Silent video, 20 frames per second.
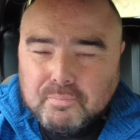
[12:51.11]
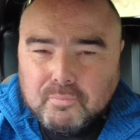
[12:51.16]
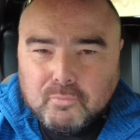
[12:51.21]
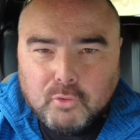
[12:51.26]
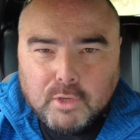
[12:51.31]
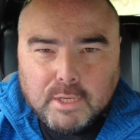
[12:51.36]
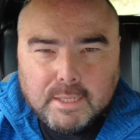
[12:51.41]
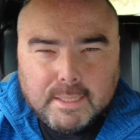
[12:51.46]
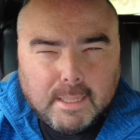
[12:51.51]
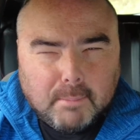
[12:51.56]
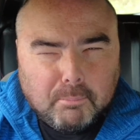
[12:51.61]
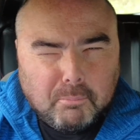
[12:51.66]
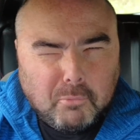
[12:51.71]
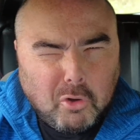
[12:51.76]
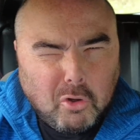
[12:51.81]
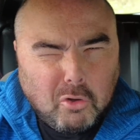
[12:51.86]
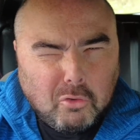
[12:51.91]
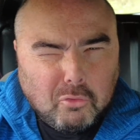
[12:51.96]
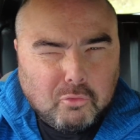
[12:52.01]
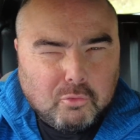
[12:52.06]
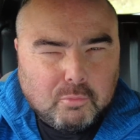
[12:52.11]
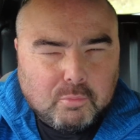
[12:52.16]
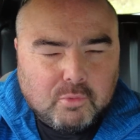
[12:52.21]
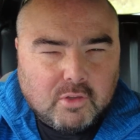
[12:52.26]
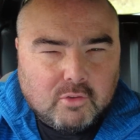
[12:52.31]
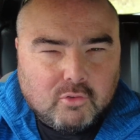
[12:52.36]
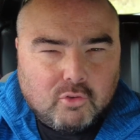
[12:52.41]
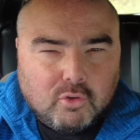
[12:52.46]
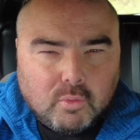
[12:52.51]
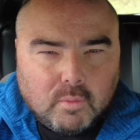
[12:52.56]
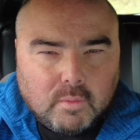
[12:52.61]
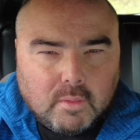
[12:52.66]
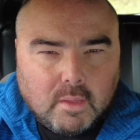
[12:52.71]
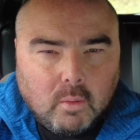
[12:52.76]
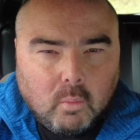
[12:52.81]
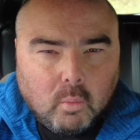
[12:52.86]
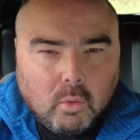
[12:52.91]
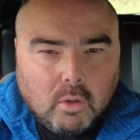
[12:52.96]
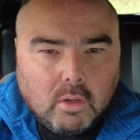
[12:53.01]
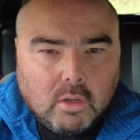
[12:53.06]
really I'm not 100% sure
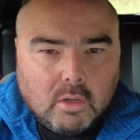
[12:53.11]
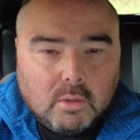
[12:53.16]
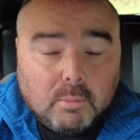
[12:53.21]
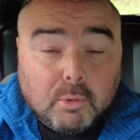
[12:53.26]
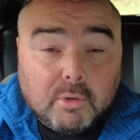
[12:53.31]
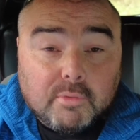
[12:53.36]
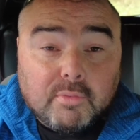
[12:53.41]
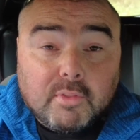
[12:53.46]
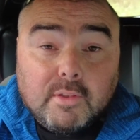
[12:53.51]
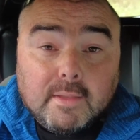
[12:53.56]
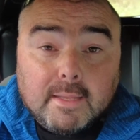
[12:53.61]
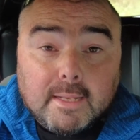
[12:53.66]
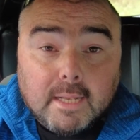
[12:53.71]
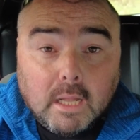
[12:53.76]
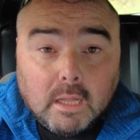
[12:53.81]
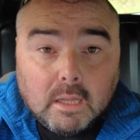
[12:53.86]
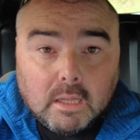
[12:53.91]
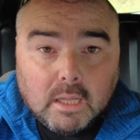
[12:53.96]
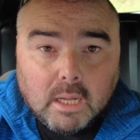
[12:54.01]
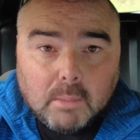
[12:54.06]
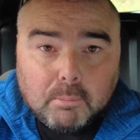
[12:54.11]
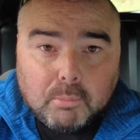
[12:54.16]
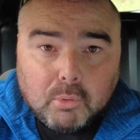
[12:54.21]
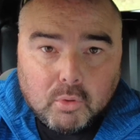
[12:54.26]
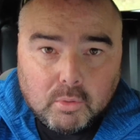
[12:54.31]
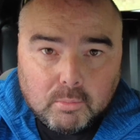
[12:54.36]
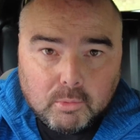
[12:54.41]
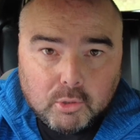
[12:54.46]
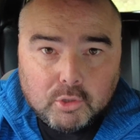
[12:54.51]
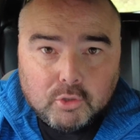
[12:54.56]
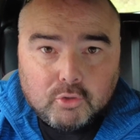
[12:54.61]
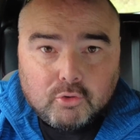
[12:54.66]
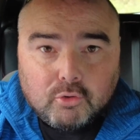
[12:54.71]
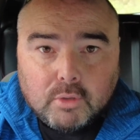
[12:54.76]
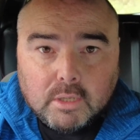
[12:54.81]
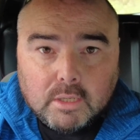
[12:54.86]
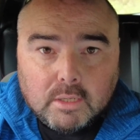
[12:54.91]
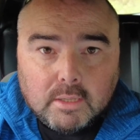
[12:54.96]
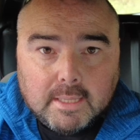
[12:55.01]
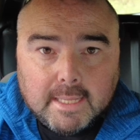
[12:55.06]
they'll work, but if they did, I'll put them on the
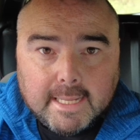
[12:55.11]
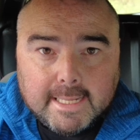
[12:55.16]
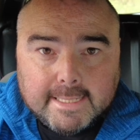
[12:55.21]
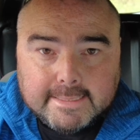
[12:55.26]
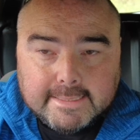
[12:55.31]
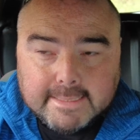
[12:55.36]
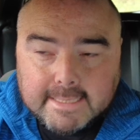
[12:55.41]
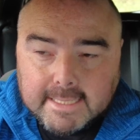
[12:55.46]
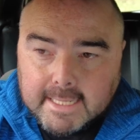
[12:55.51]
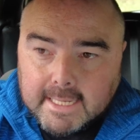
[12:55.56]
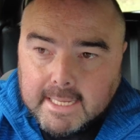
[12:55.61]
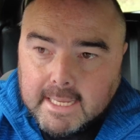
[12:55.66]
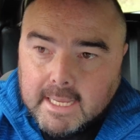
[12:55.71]
screen at the end.